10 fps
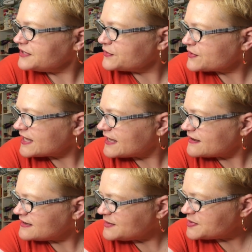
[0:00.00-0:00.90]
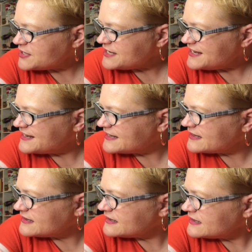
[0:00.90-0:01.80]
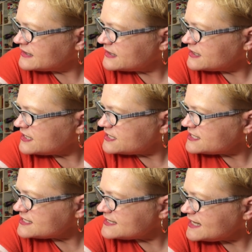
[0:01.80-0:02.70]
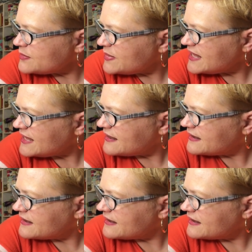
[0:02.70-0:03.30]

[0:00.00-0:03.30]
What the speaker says: You okay, honey bun? Are you sleepy?